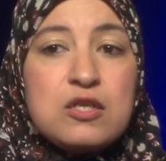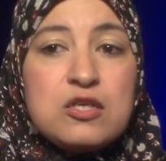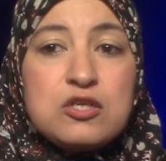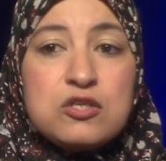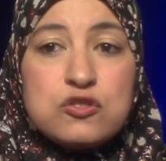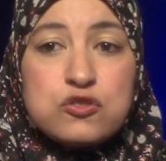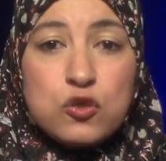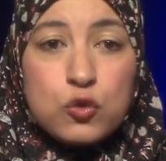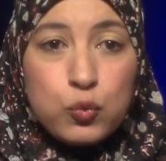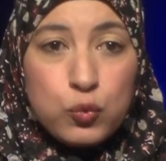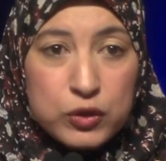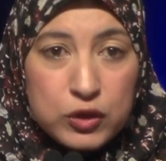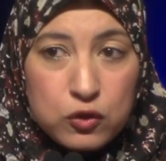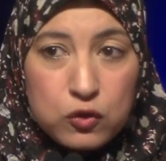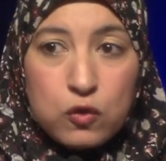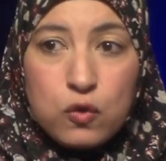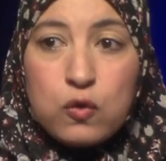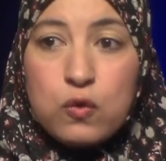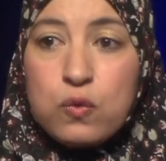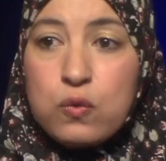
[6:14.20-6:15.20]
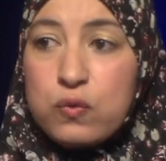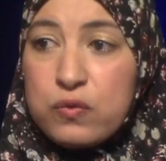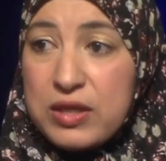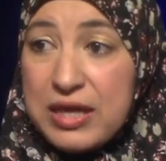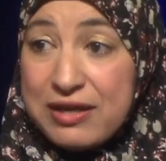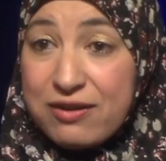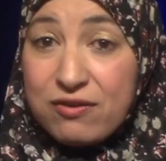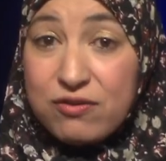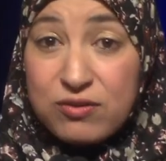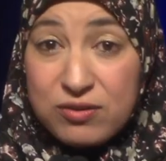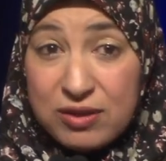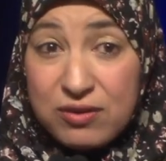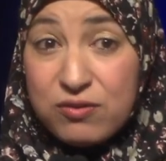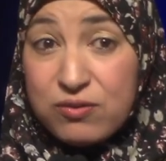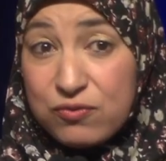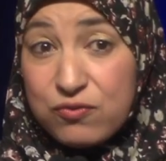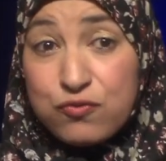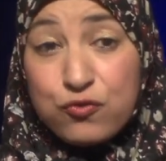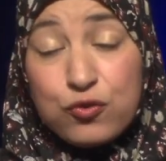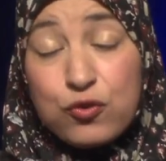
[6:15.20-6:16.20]
So we know that
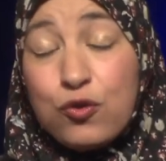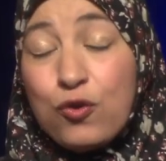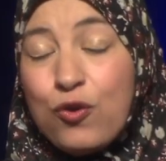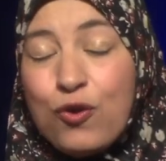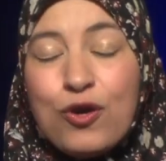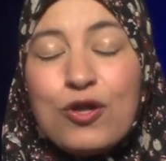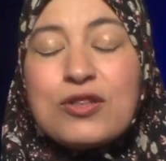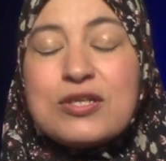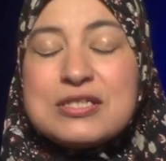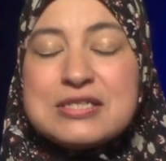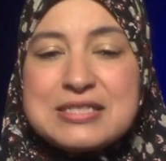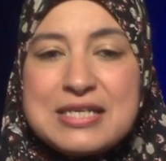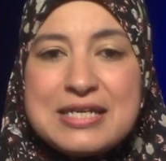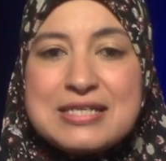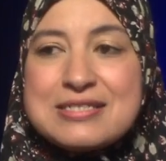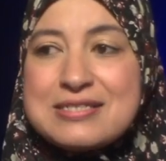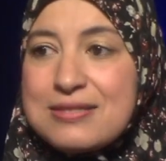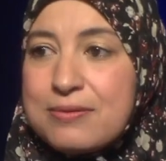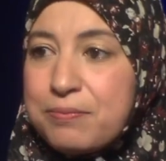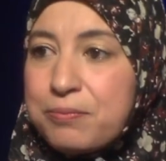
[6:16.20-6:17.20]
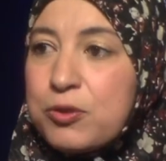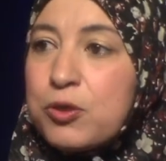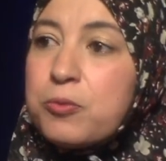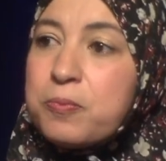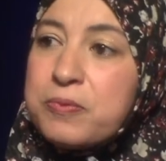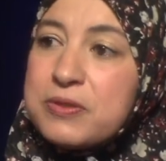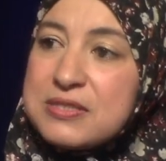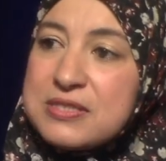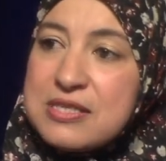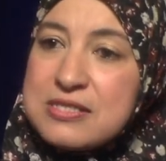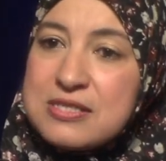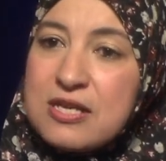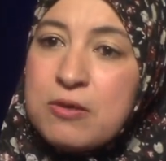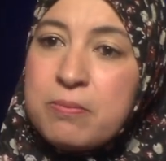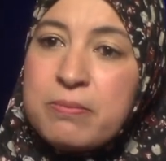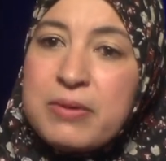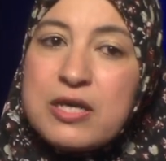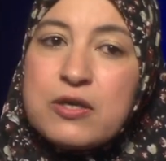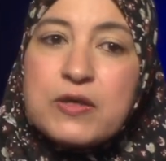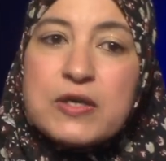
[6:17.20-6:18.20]
for all intents and purposes,
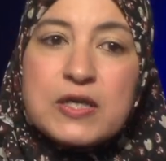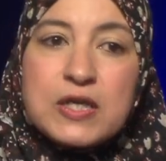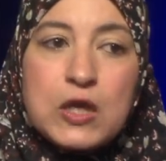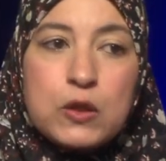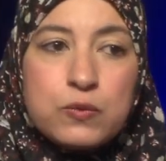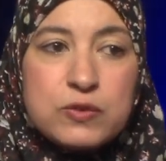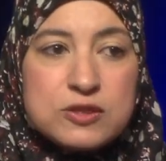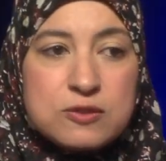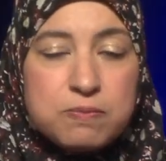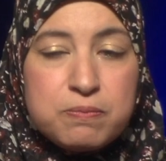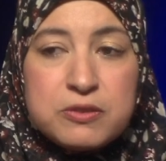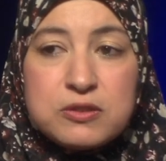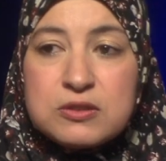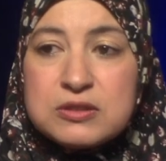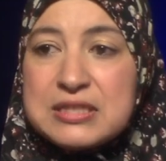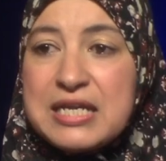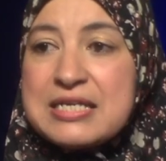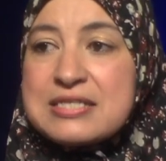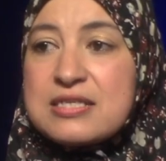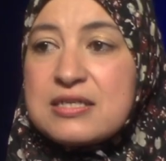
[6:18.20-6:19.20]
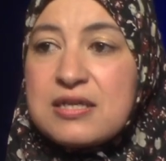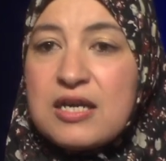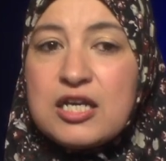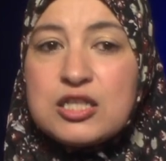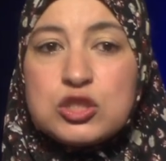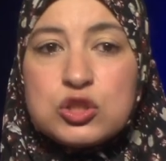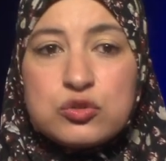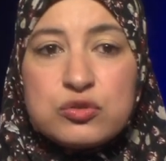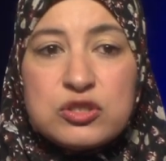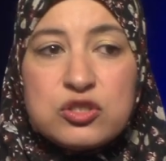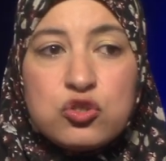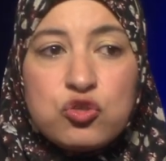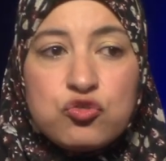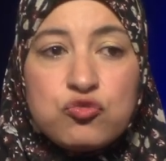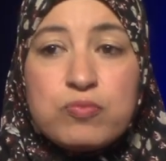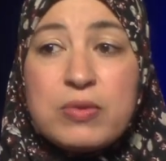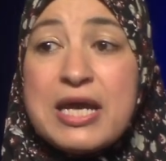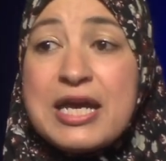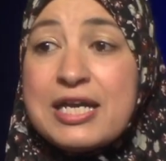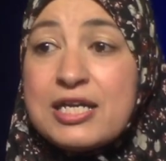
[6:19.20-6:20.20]
America was built as a country of
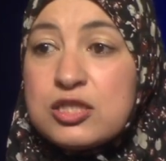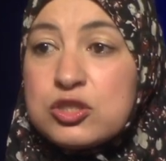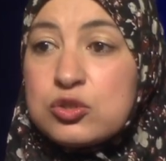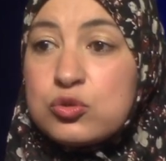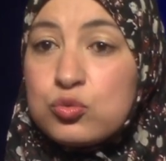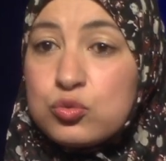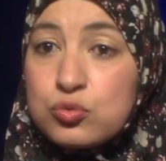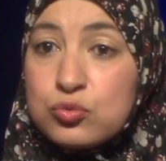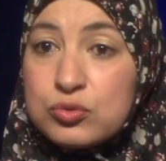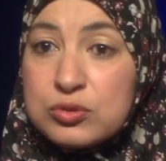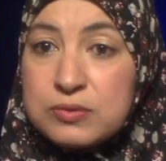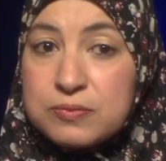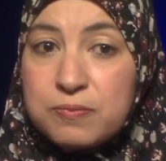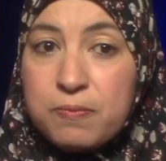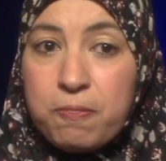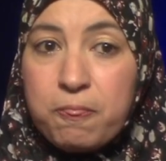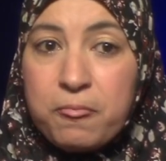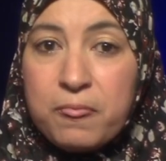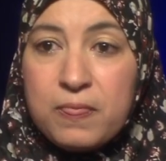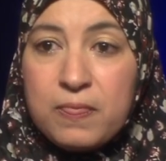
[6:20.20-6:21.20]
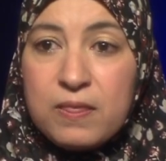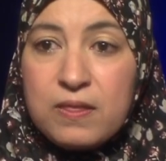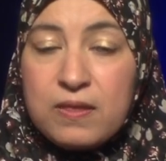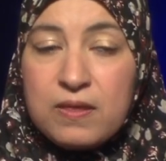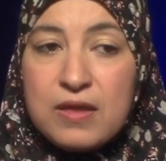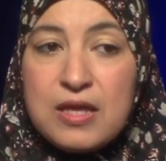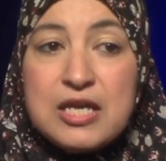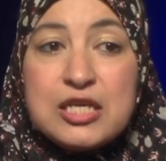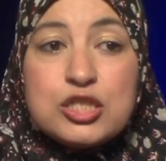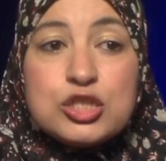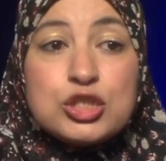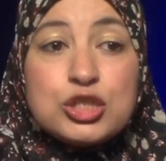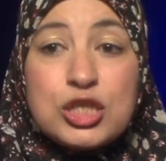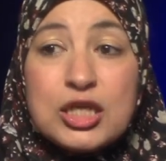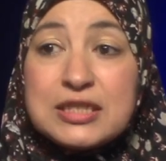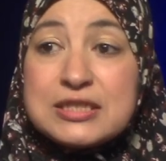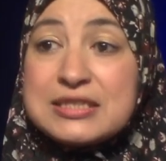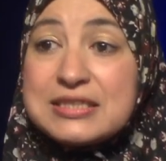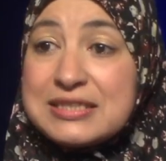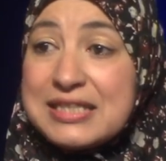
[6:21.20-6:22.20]
Muhajirun.
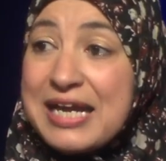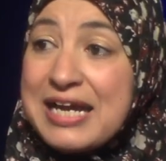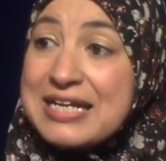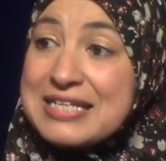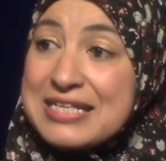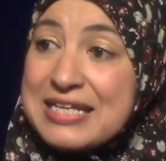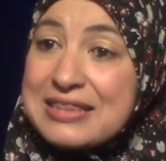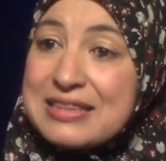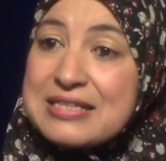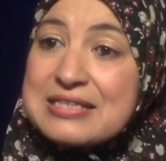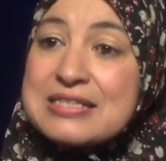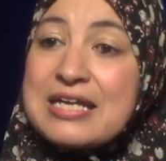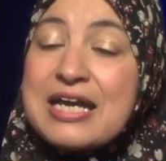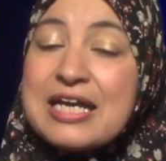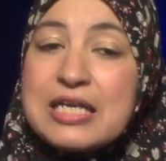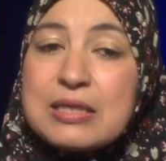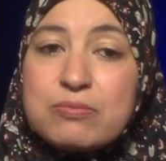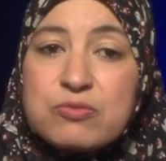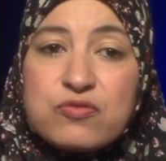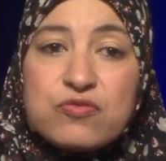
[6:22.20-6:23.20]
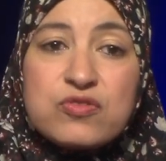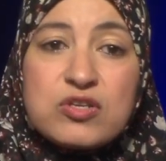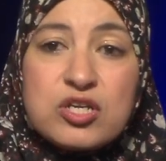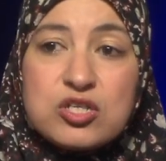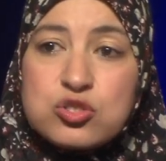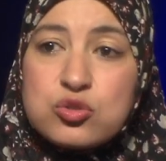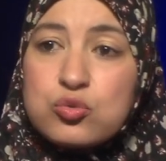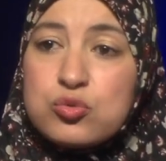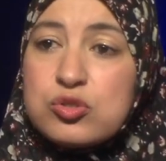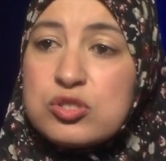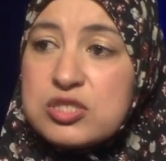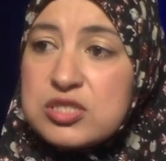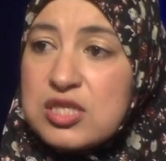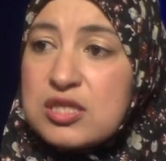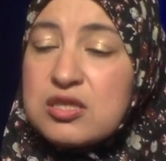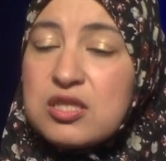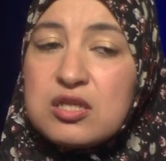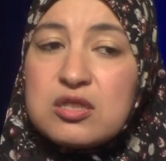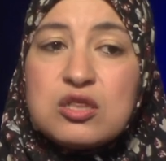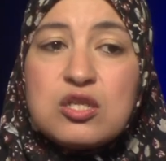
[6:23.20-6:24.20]
Just as at the time of the Rasul
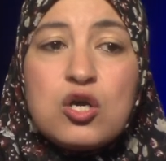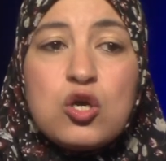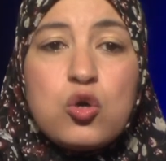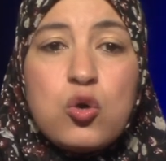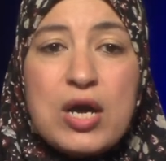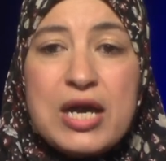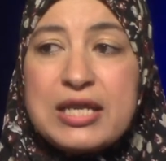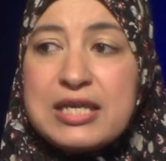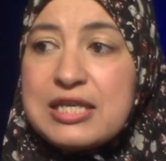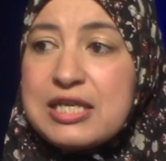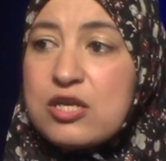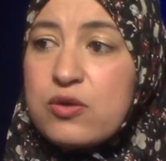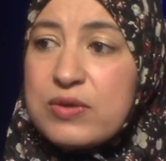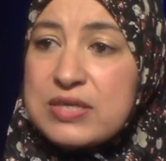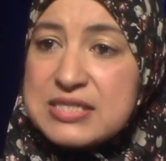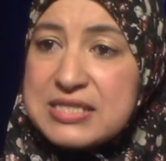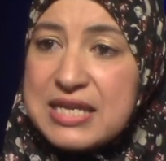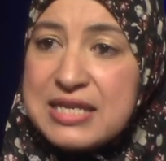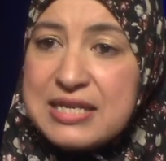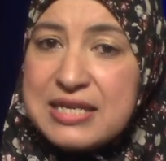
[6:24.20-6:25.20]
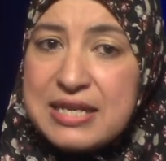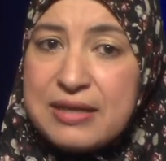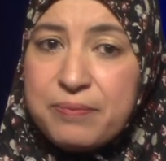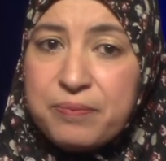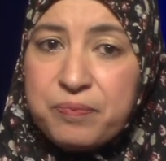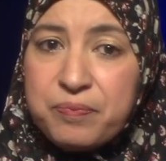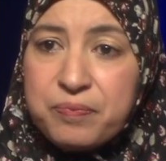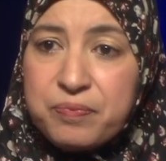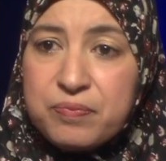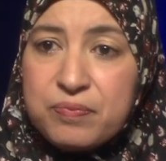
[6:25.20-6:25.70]
sallallahu alayhi wa sallam,